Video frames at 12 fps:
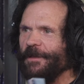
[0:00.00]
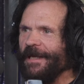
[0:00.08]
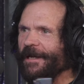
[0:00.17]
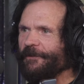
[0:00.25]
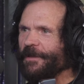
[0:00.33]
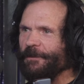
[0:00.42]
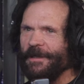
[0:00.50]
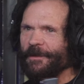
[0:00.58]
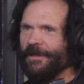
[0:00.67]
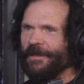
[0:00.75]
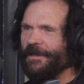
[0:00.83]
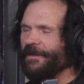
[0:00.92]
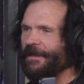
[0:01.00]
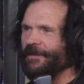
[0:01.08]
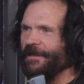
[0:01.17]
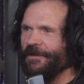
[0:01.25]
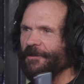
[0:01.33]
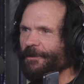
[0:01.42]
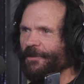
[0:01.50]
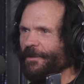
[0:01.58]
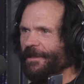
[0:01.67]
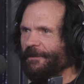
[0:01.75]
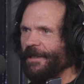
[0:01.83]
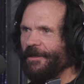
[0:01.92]
If the people don't know, they think they're
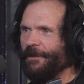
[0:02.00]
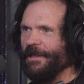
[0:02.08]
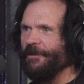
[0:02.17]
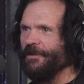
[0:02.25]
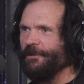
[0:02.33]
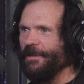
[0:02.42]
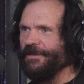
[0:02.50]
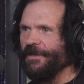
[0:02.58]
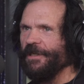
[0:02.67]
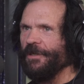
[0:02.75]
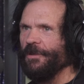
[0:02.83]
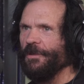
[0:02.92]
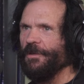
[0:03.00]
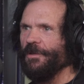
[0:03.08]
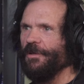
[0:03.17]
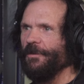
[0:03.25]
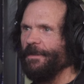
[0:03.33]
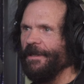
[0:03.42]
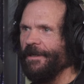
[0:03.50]
booing him, but it was basically Coop,